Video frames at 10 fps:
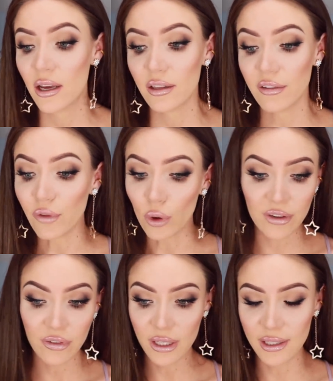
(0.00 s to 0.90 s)
the 4
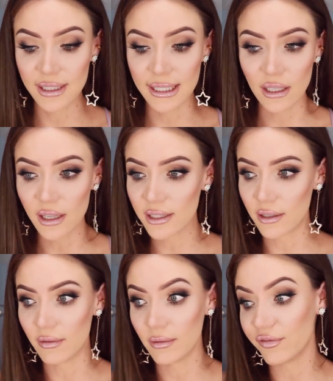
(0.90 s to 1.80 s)
different concealers
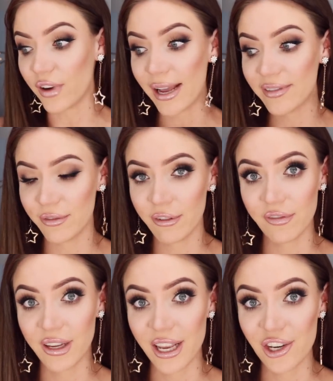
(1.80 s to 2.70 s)
and 5
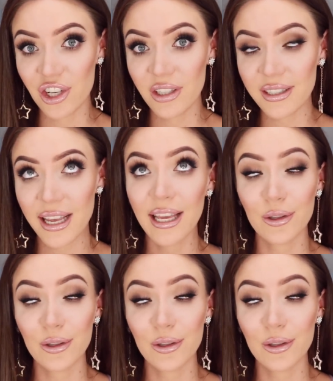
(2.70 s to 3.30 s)
different foundations,